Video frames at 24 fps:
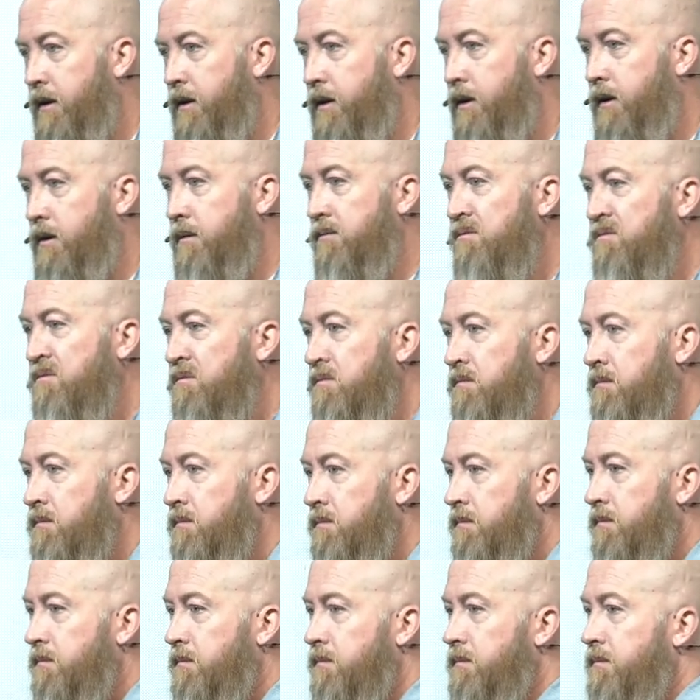
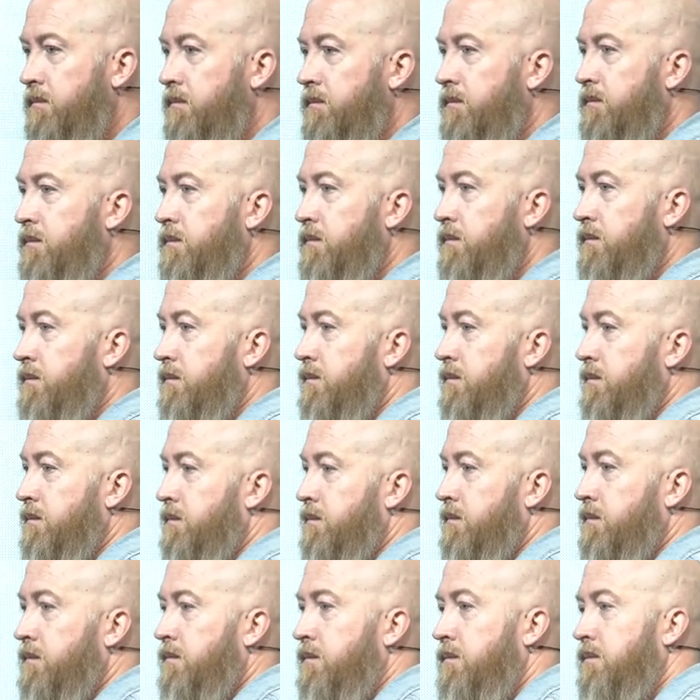No one is speaking in this clip.